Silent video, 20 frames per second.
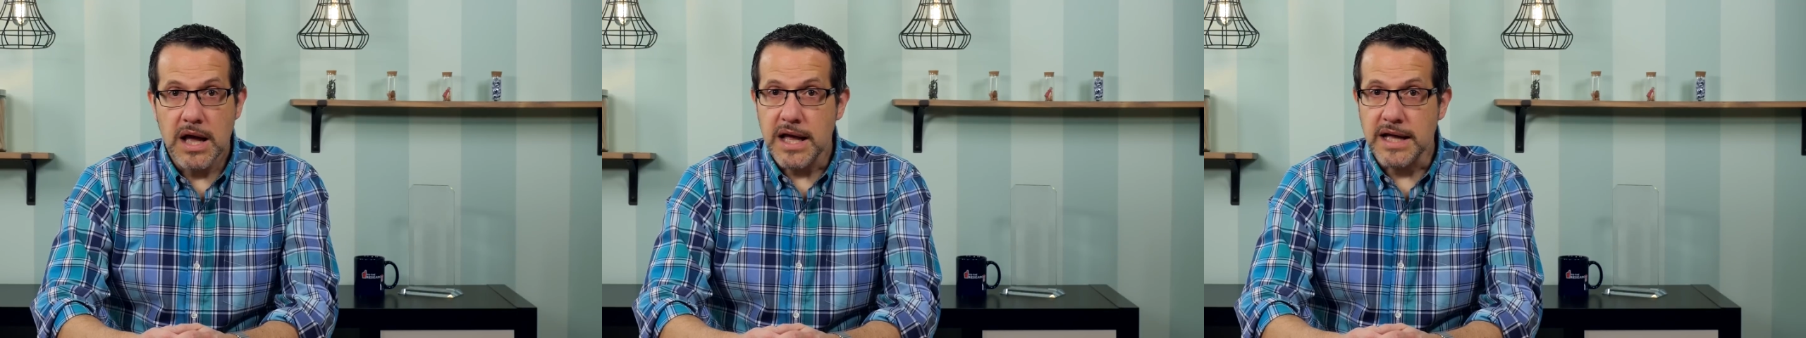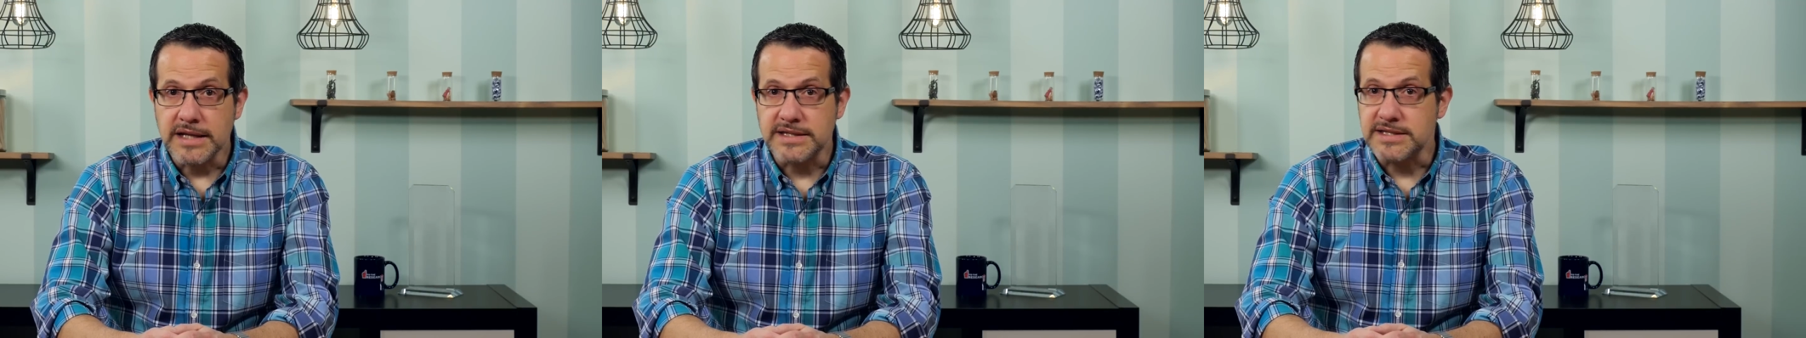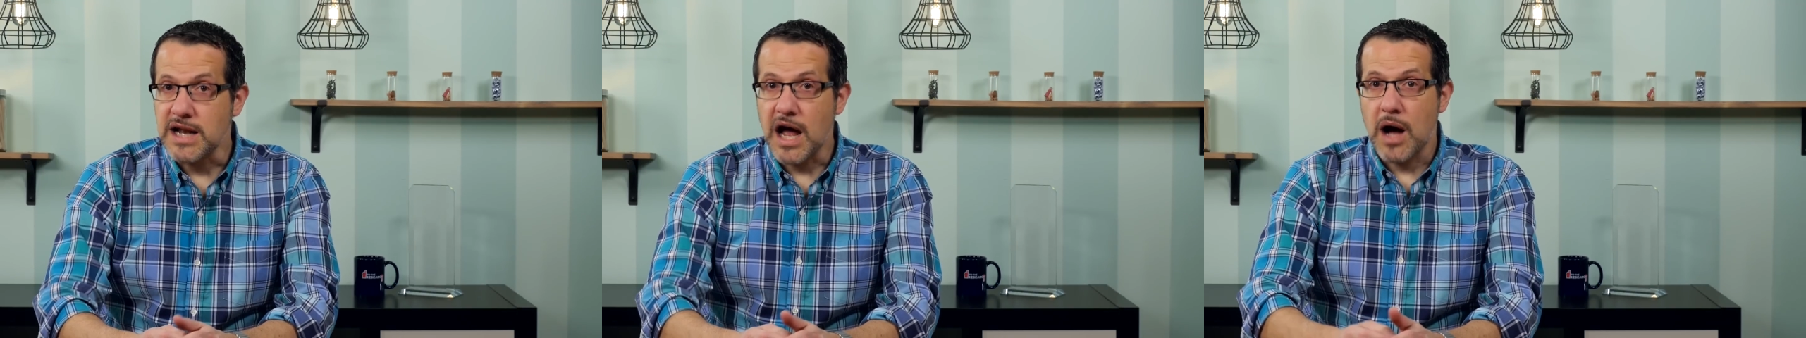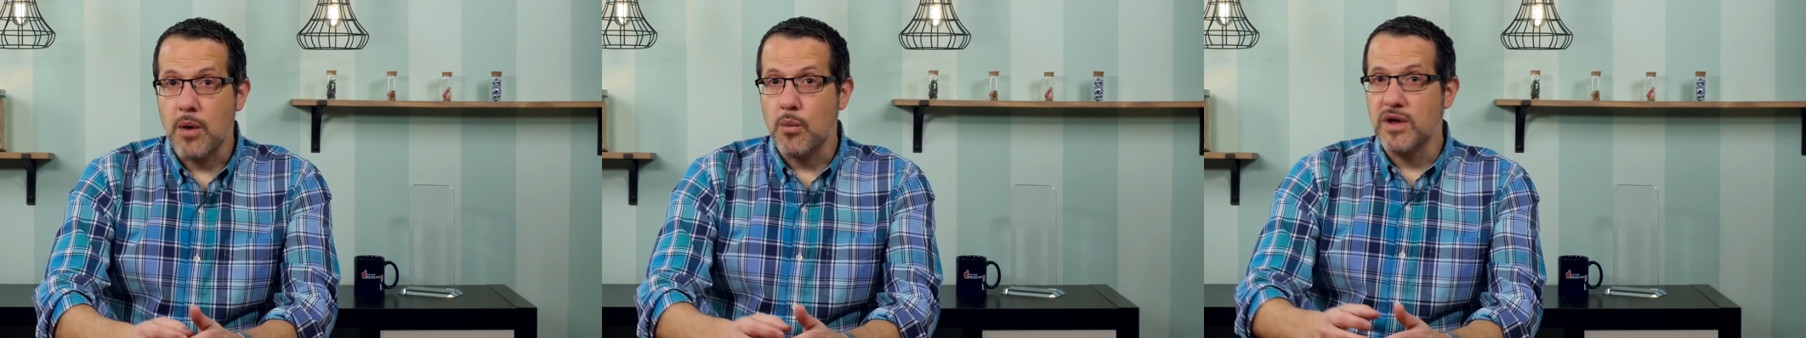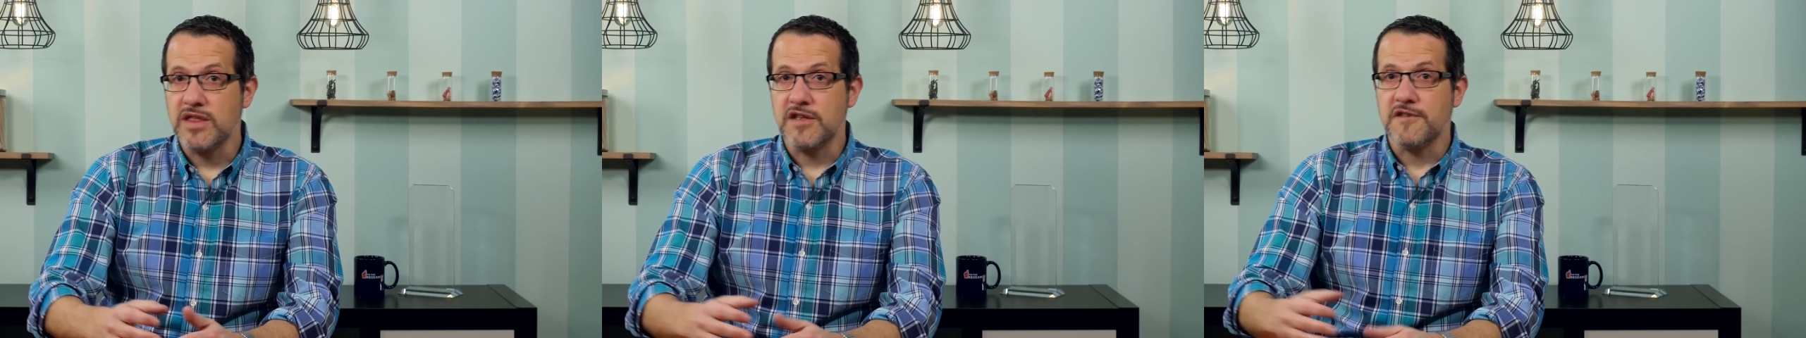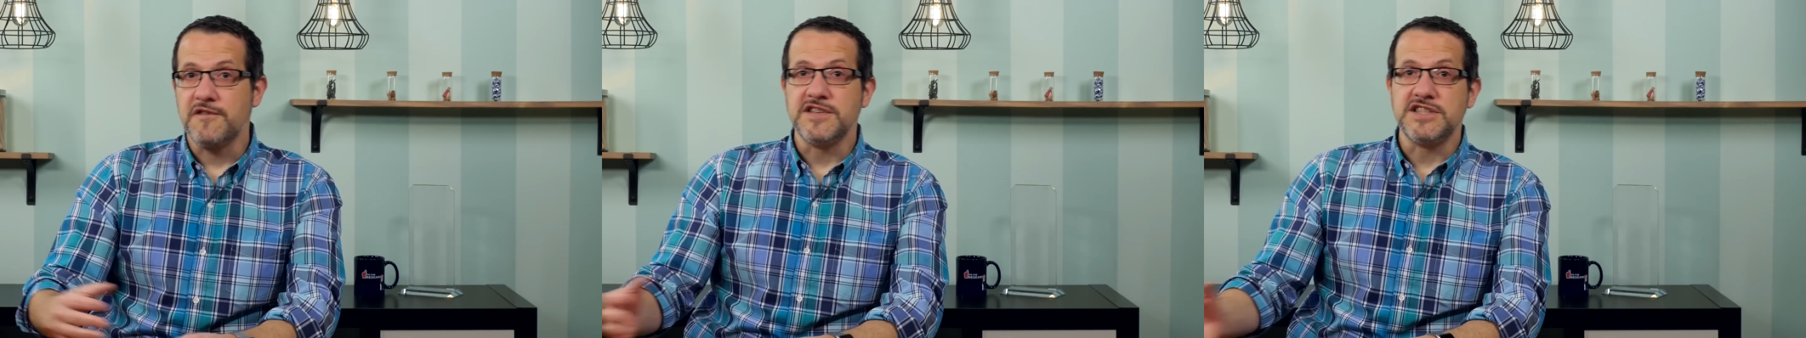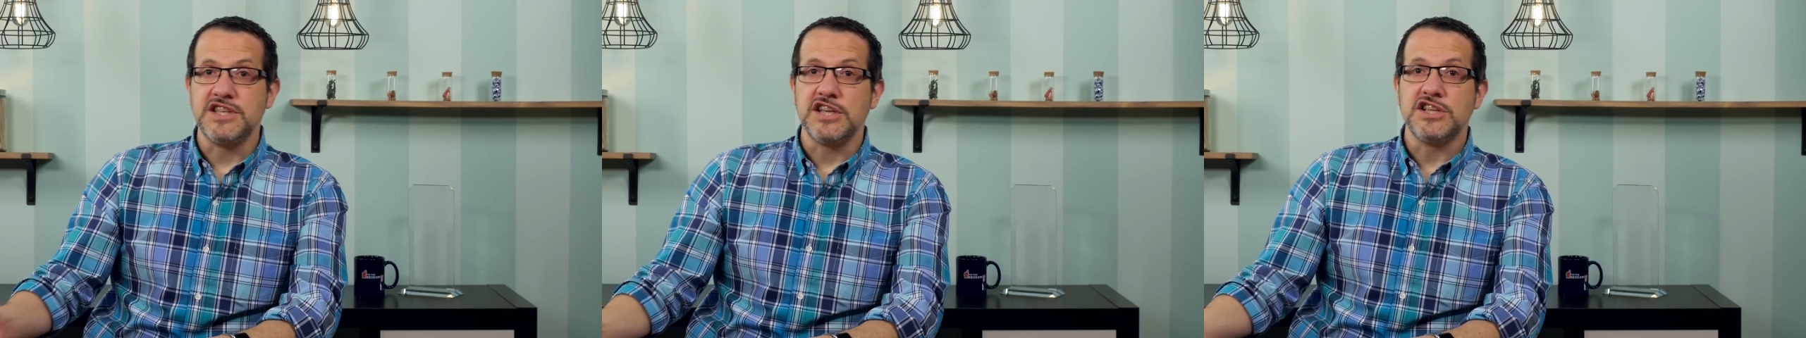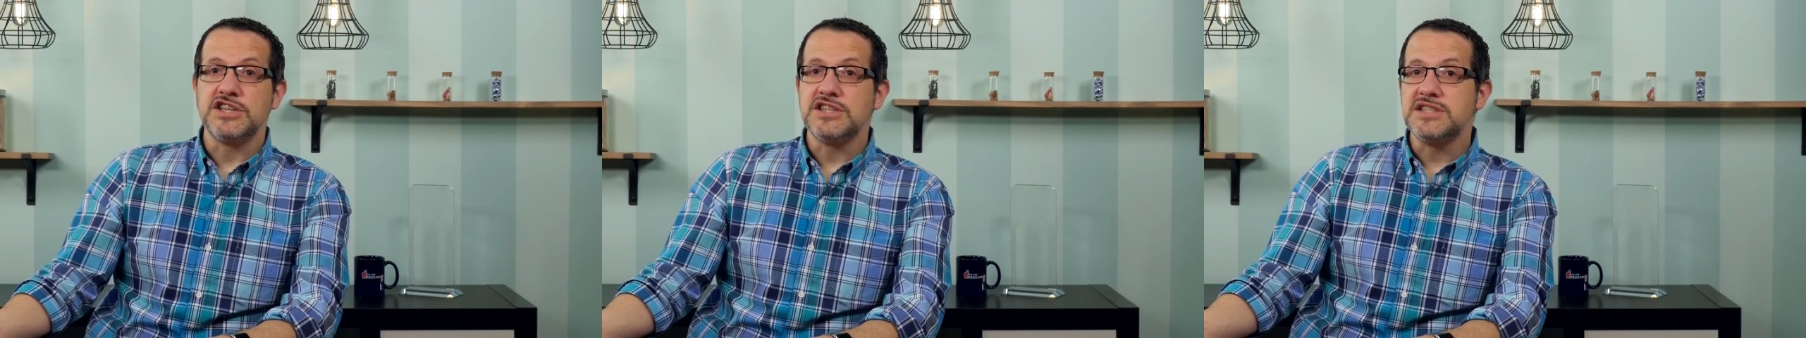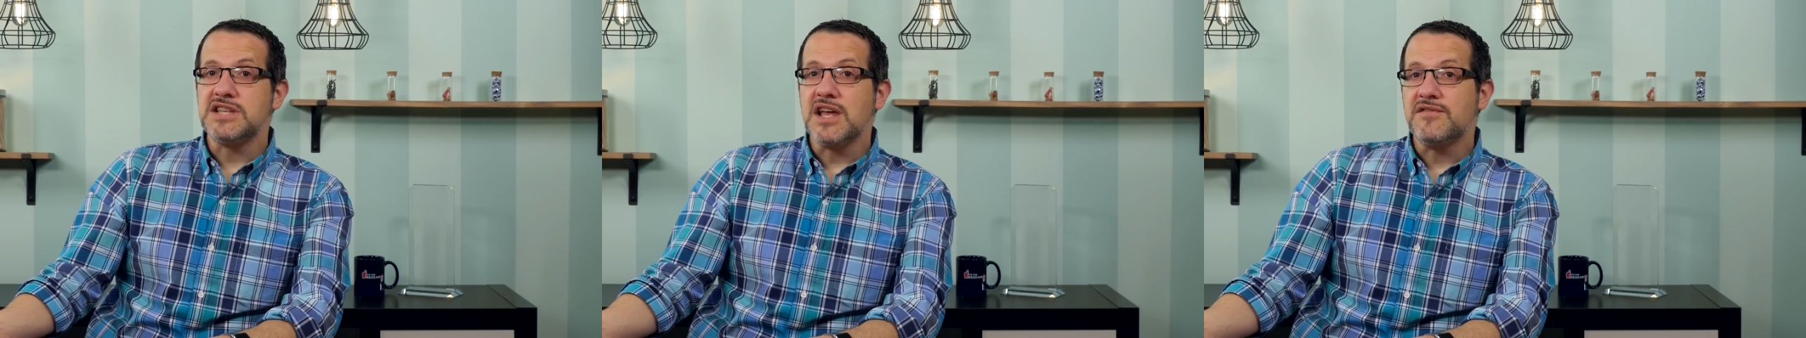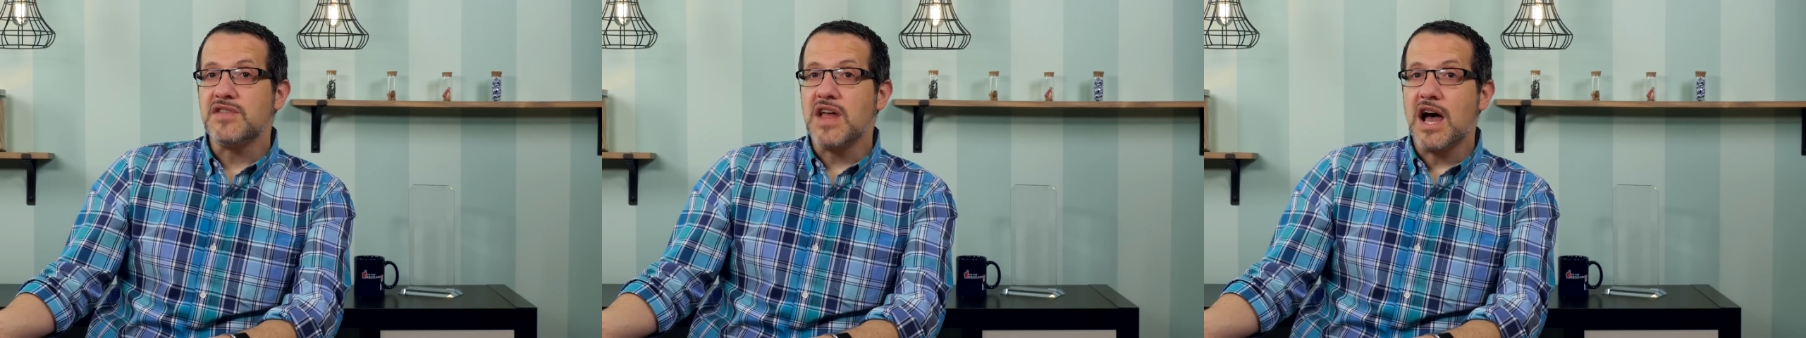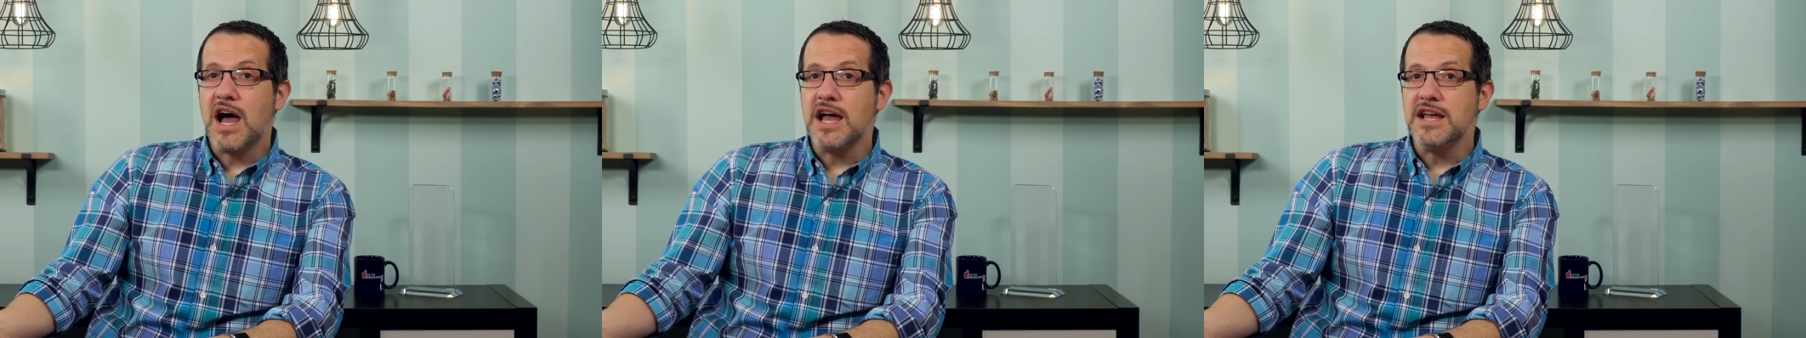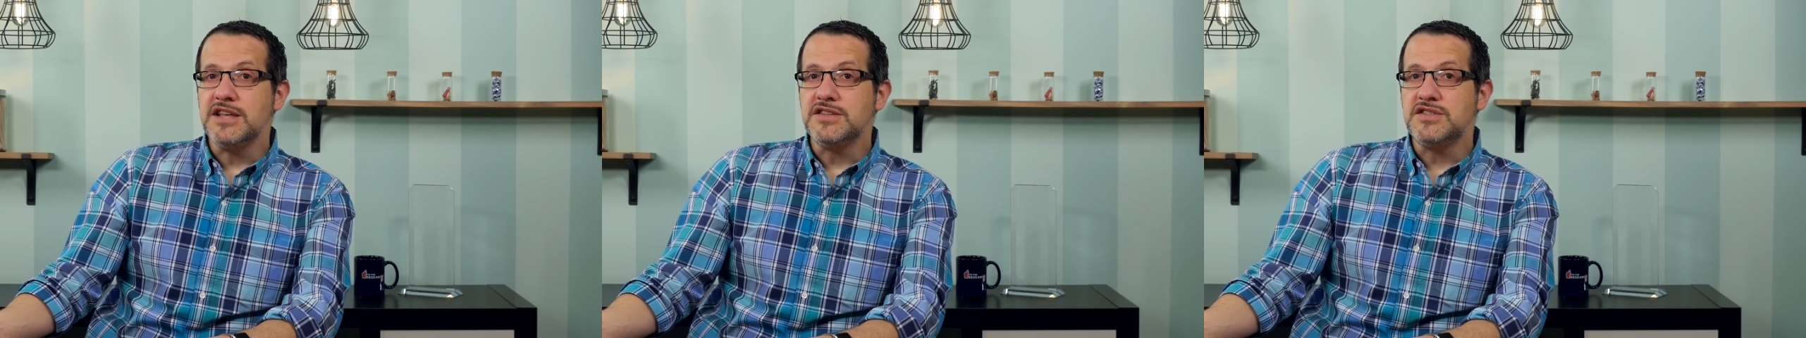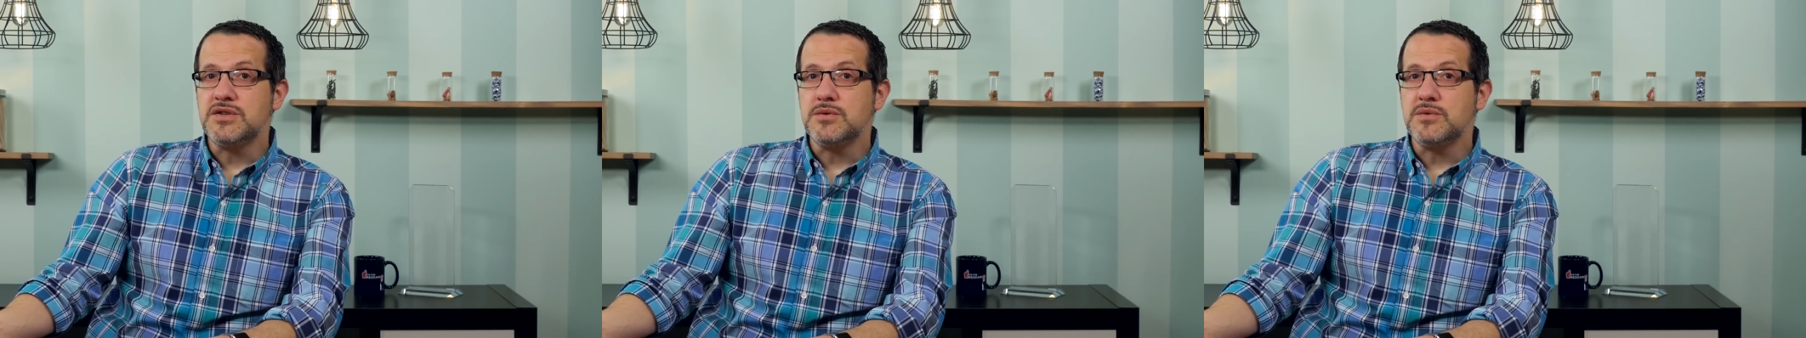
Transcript: It's not whether physicians have the highest